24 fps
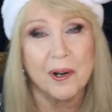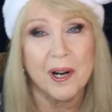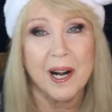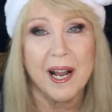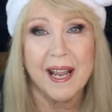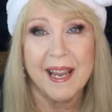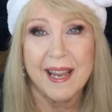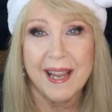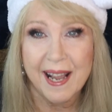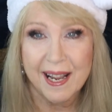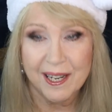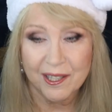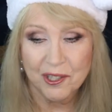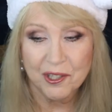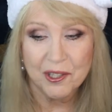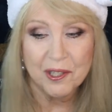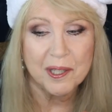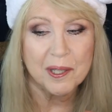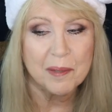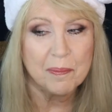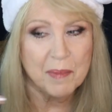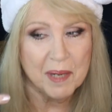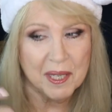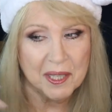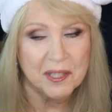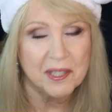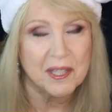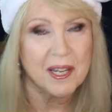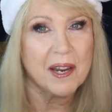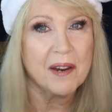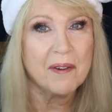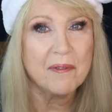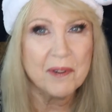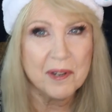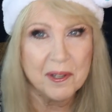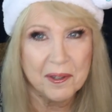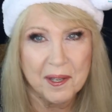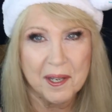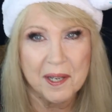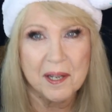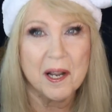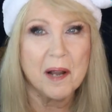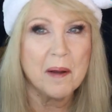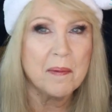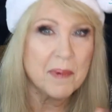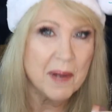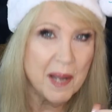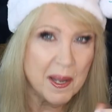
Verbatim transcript: I actually mix everything up.